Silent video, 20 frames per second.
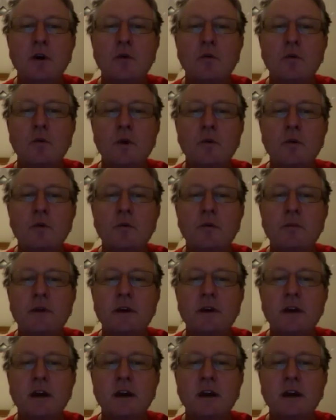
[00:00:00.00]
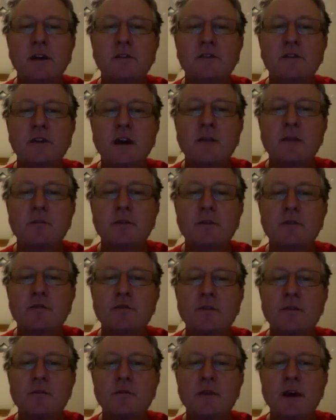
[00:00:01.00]
we will be exempt
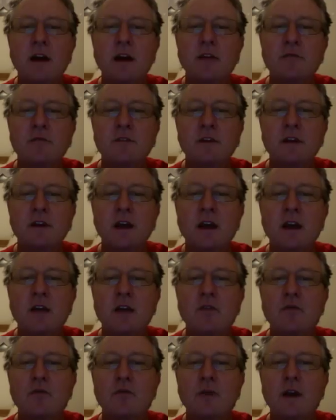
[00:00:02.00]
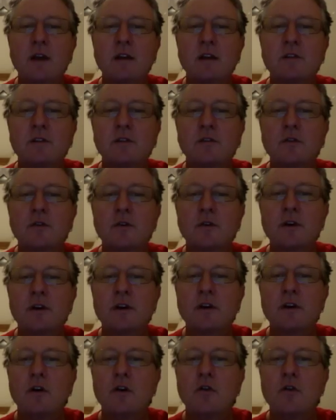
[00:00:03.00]
from FDA
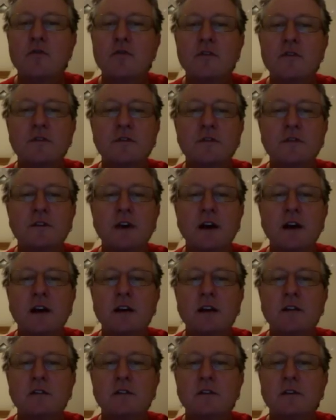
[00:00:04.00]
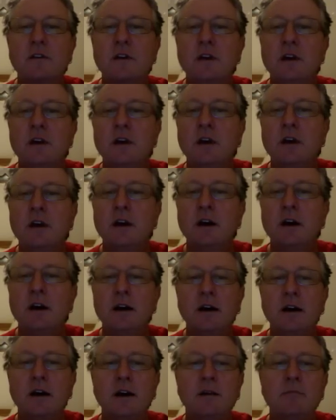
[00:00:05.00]
regulatory oversight.
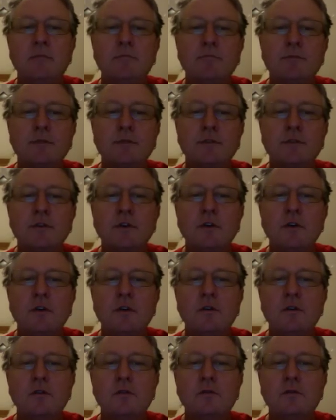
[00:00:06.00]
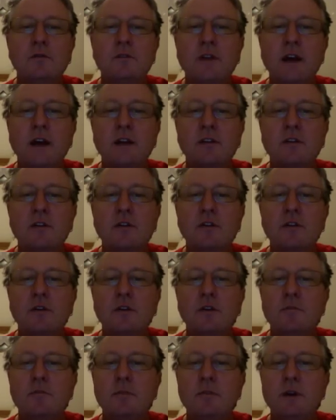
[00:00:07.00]
Um, so that
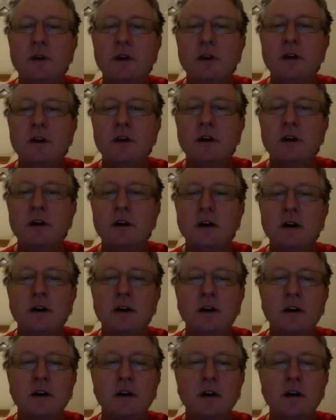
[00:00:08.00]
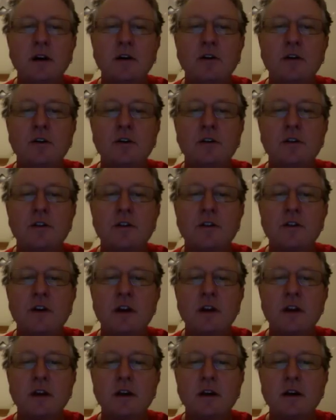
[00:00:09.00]
could be a, a, a good
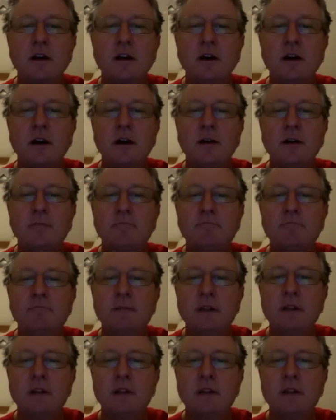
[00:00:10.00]
thing. Um,